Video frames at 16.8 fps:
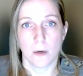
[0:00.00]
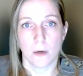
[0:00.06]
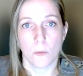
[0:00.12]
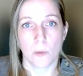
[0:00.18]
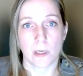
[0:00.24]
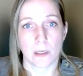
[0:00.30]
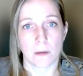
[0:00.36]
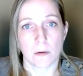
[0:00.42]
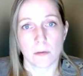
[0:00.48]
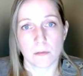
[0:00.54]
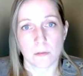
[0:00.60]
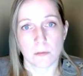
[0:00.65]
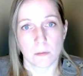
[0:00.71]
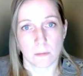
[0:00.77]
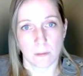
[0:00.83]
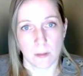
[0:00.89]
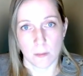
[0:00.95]
We can also
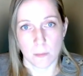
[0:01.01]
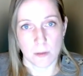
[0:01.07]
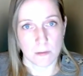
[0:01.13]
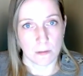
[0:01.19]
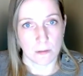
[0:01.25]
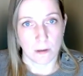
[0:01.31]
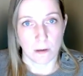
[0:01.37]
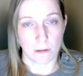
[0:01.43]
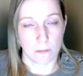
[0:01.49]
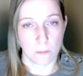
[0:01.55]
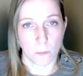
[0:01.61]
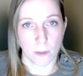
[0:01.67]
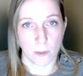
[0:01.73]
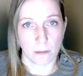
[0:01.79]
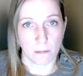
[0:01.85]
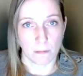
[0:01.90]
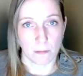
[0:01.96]
see them as a
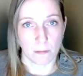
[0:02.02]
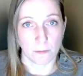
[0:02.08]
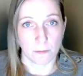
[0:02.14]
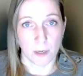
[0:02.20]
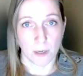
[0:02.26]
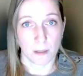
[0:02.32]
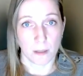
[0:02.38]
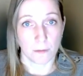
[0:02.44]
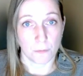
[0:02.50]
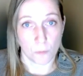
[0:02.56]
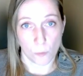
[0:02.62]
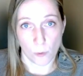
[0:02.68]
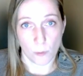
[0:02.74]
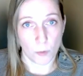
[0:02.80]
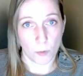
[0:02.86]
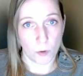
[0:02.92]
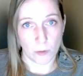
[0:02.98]
consequence of kind of
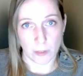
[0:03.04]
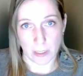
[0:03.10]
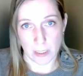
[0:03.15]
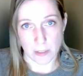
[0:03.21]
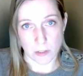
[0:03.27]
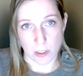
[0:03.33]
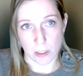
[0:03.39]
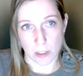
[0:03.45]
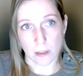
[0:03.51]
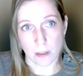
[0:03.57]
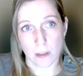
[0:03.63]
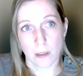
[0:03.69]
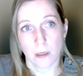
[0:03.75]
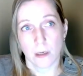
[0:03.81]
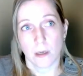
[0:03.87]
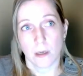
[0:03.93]
normal aging.